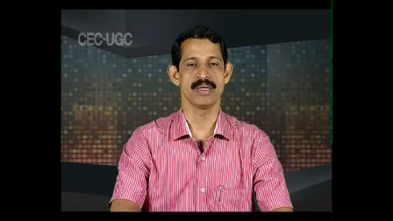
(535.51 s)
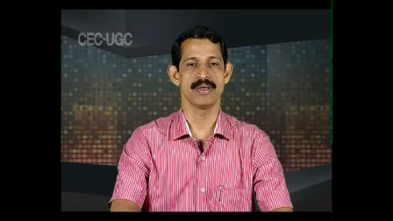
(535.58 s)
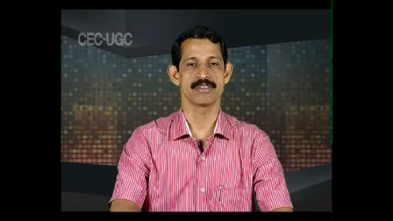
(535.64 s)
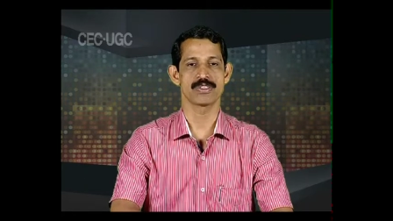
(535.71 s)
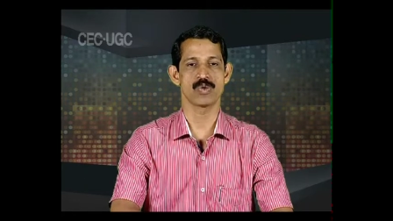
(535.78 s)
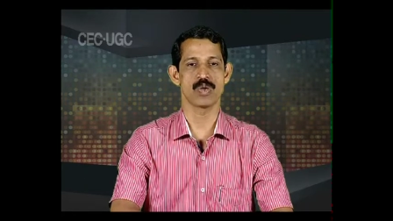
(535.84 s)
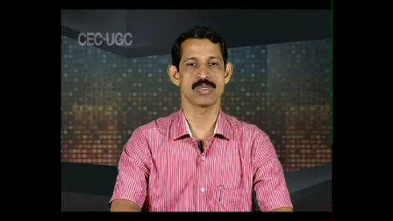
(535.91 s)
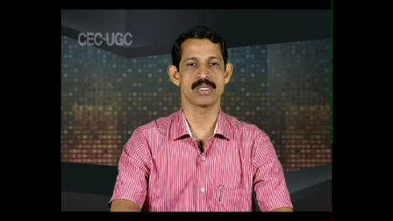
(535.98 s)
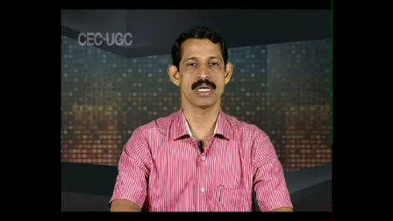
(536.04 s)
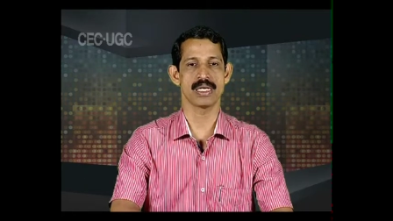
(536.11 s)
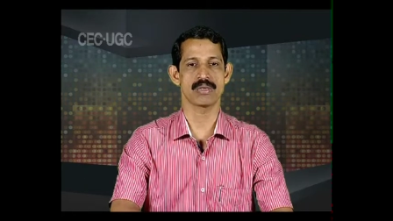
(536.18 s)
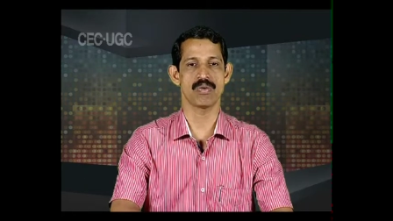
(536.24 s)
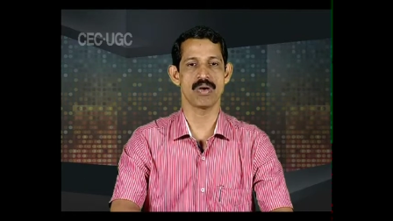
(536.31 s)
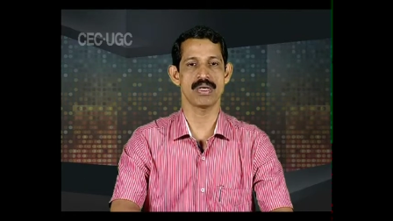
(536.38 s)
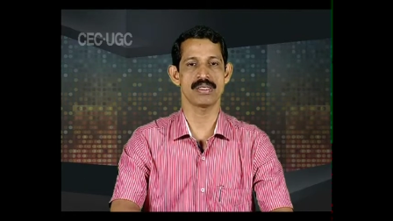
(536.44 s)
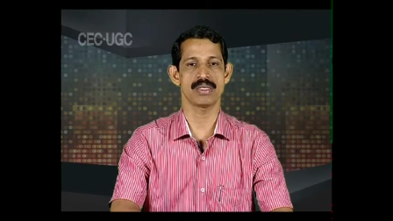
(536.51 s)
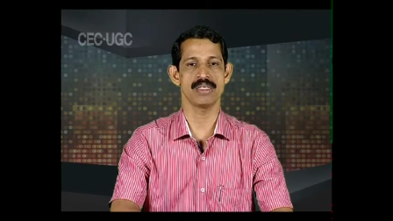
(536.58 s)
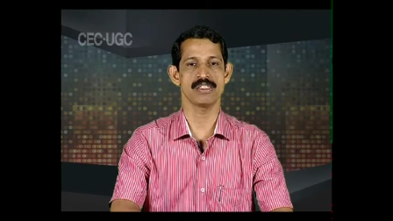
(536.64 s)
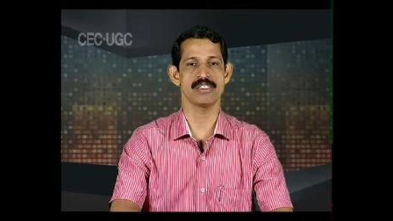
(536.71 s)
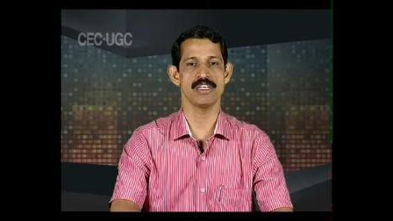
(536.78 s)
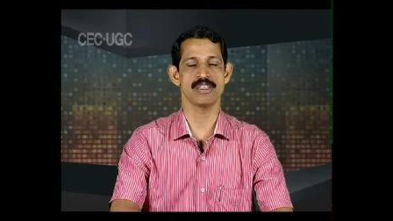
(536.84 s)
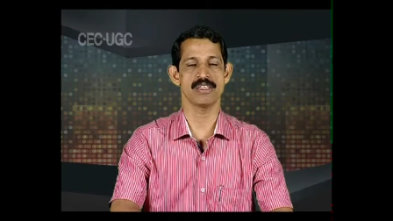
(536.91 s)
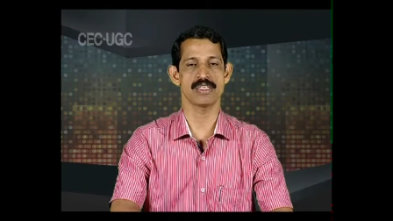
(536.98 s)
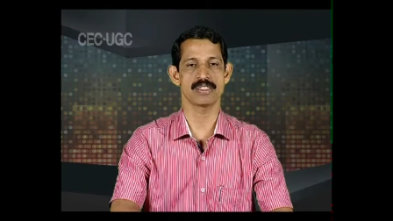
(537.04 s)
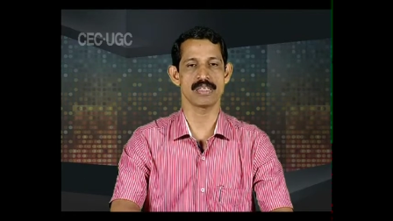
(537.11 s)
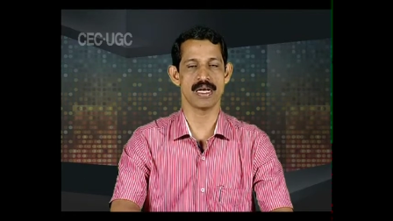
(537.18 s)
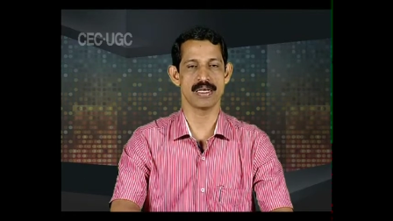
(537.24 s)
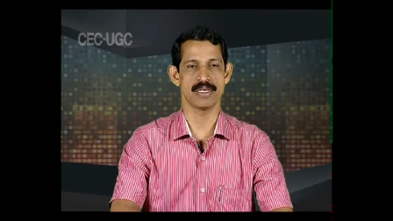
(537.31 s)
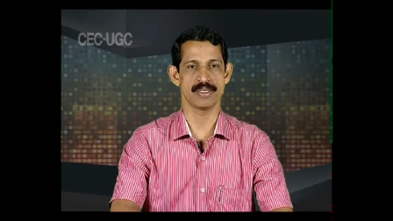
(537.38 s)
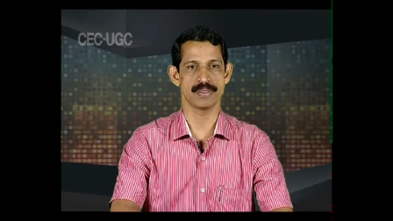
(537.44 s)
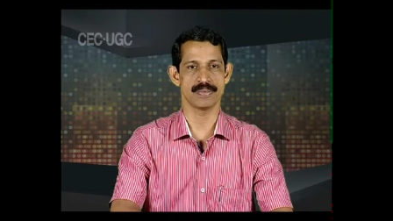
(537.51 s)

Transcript: social qualities in the child.